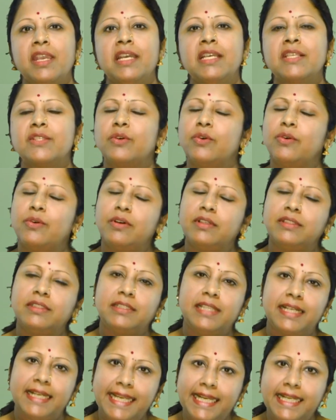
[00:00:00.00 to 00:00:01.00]
So
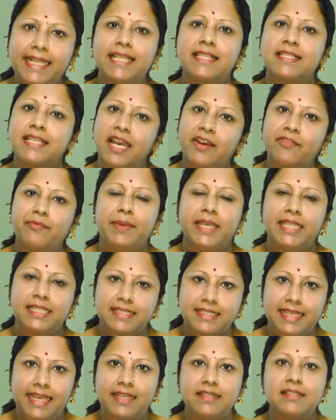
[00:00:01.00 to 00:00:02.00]
the details have been
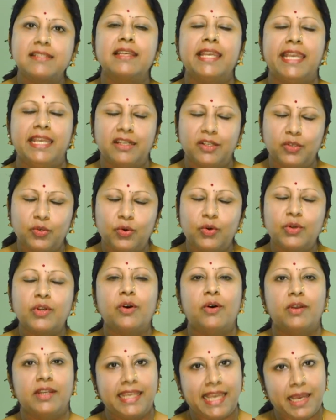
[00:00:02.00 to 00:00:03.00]
sent in a note
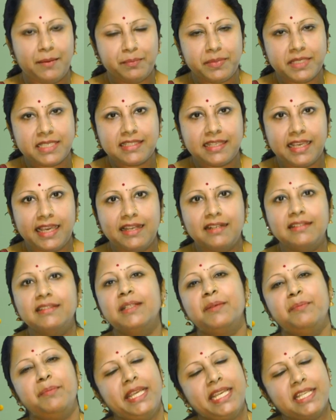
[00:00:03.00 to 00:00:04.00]
on campus care.
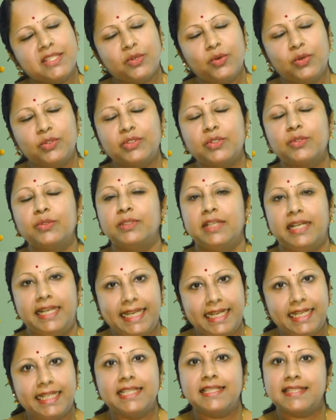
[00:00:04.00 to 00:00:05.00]
Please go through the
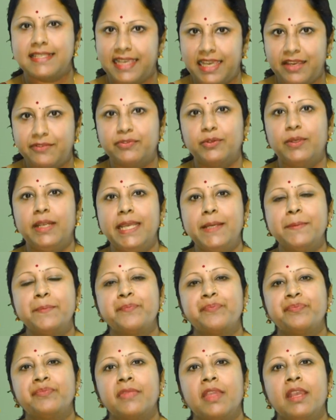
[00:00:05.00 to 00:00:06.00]
details carefully.
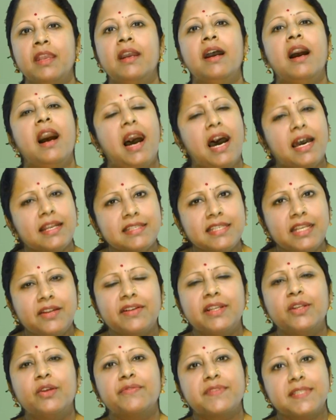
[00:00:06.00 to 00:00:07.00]
Our
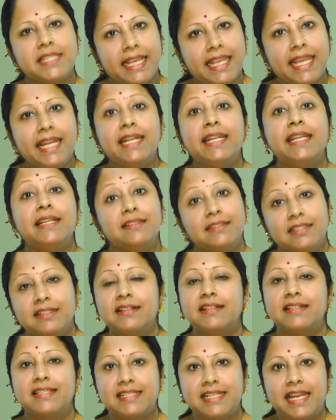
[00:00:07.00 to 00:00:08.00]
children of 2nd and
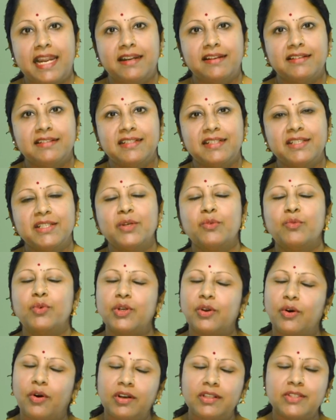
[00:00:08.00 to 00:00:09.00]
3rd standard would
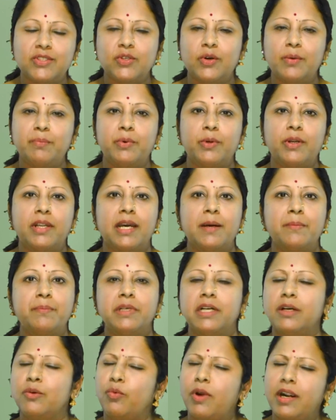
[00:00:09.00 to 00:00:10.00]
also put up
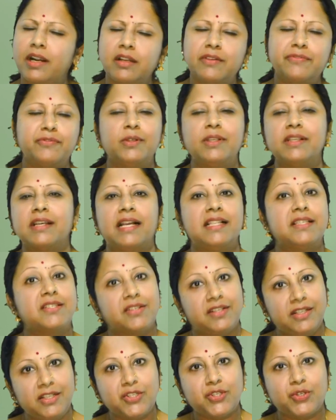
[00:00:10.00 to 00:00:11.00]
a wonderful
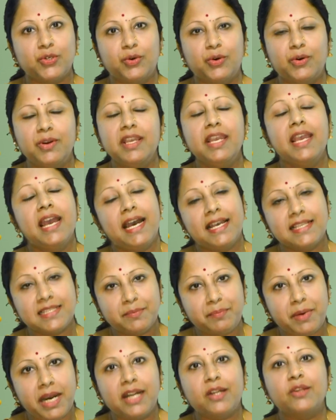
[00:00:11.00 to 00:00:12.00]
cultural show as a
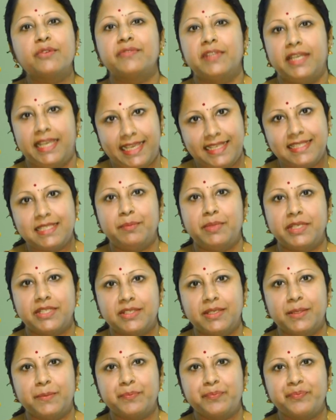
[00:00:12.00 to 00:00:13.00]
part of the
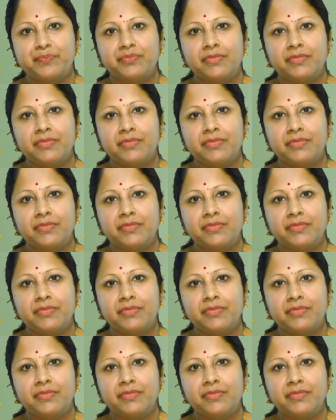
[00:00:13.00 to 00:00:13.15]
exhibition.